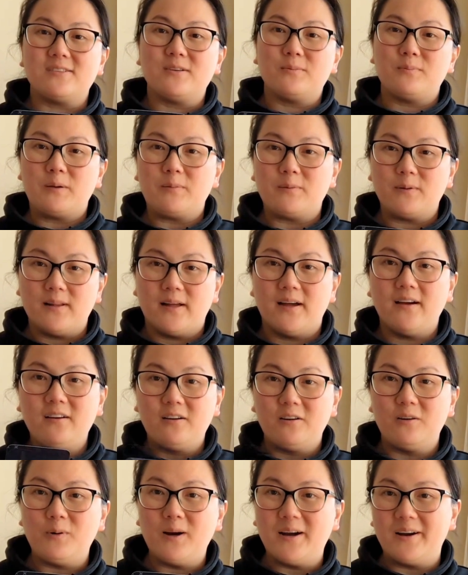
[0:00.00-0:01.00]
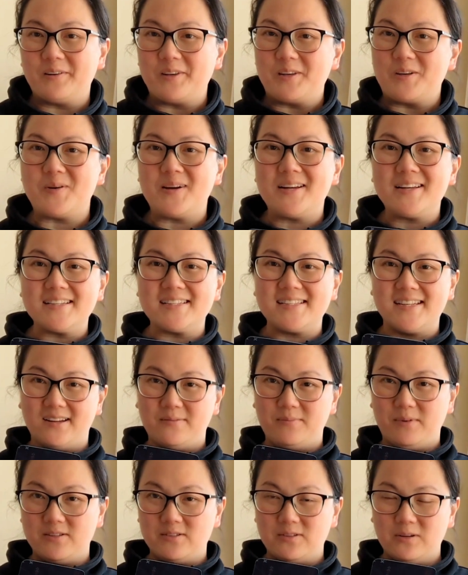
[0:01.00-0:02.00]
so people are like, oh wow, you understand
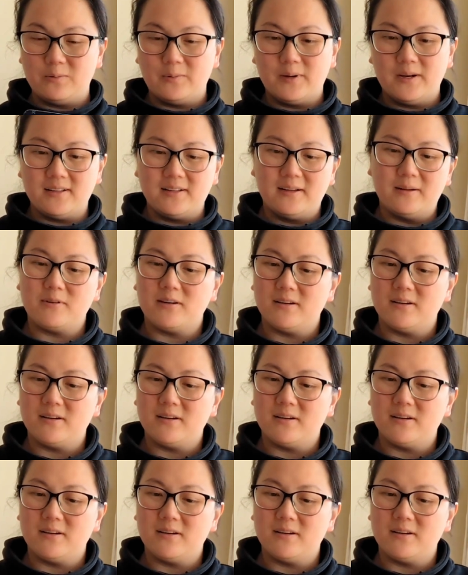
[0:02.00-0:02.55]
me so well.